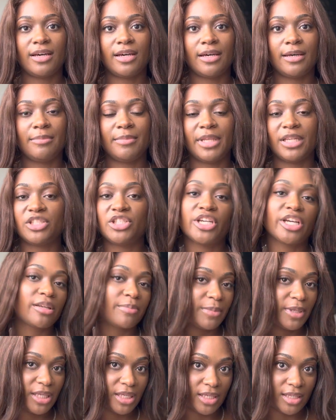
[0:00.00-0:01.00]
they check
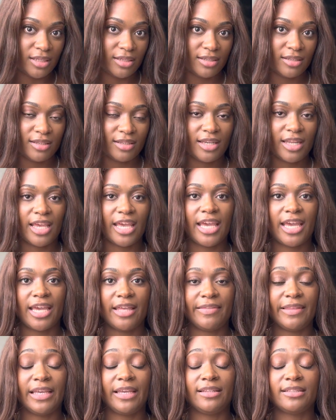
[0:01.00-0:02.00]
me in and
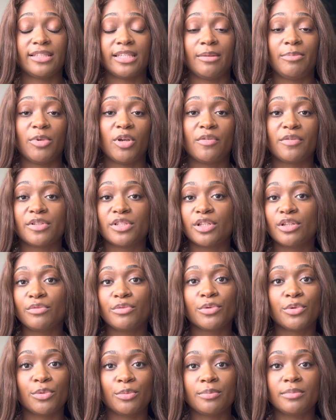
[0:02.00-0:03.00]
they send me over to the
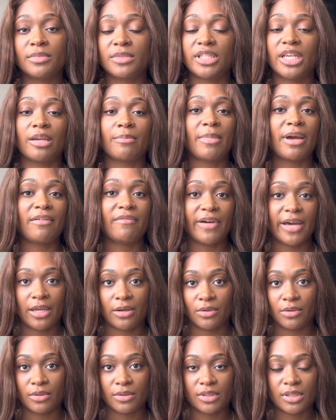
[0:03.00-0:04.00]
room, take my
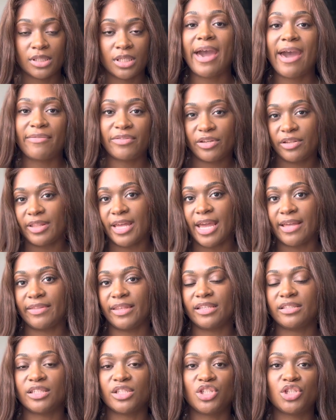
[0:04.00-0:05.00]
vitals. After that, they
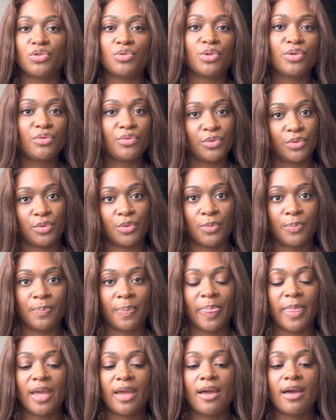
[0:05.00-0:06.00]
sit you in a room
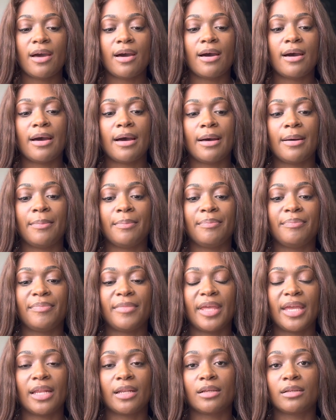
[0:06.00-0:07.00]
and
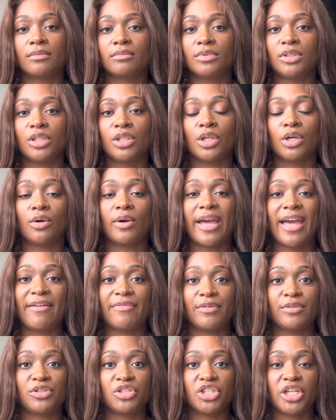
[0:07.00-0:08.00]
have
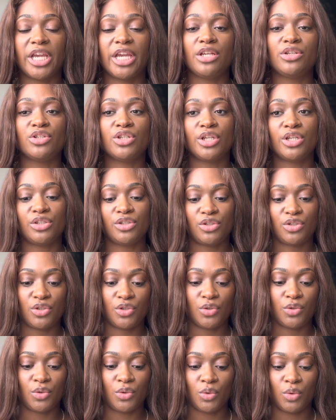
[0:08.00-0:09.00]
you change
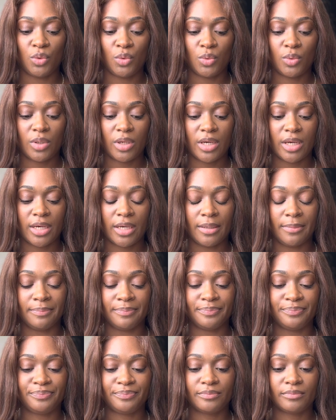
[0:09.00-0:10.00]
into some